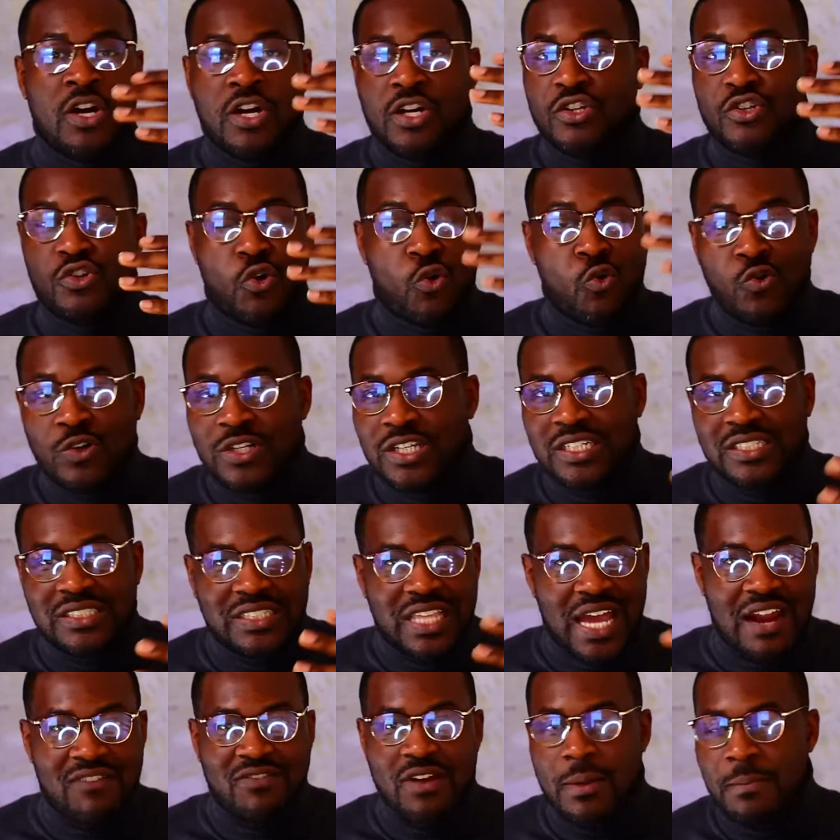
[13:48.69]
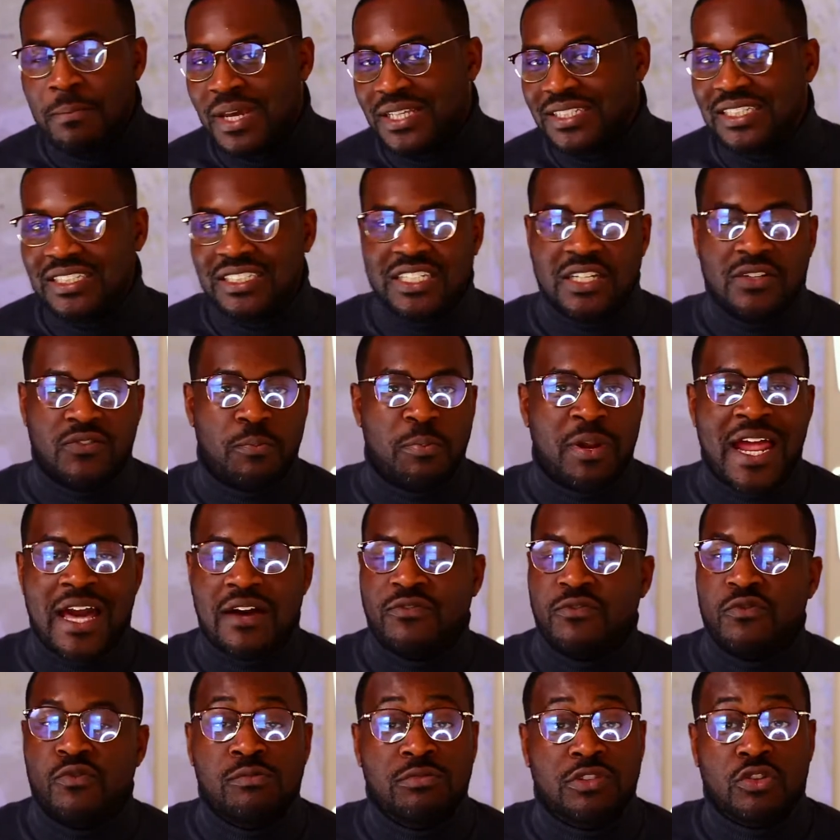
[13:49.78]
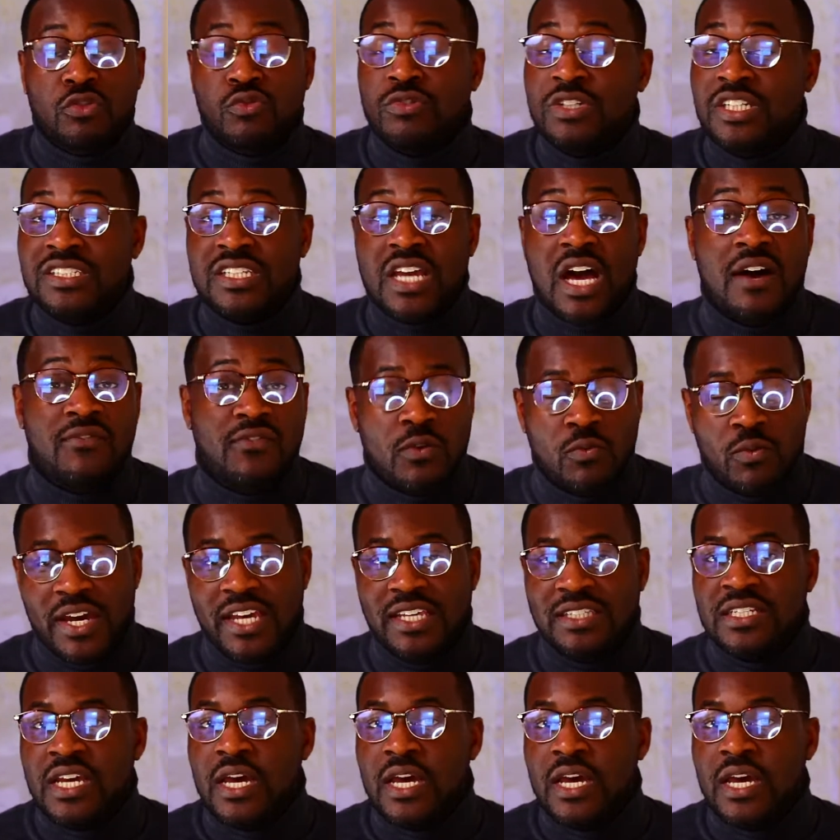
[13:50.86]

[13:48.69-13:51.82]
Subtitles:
all these direct messaging platforms and all these other ways